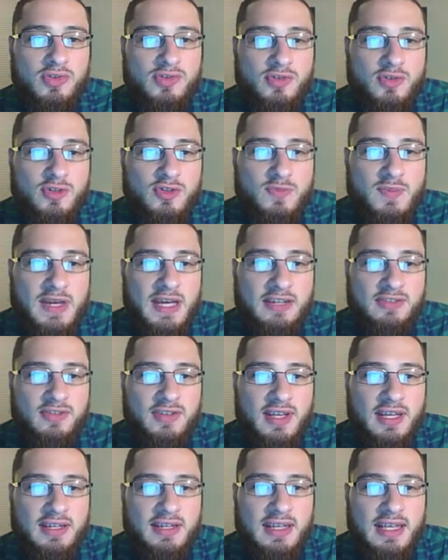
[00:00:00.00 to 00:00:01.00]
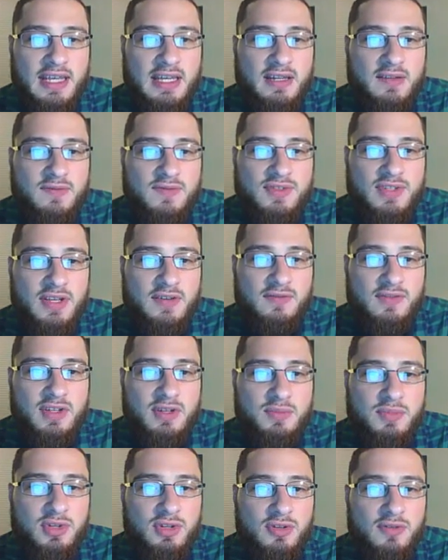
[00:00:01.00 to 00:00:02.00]
returns back to that negative
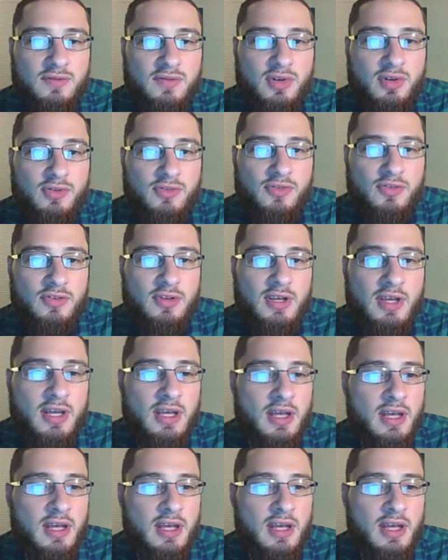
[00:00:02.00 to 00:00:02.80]
70 millivolts.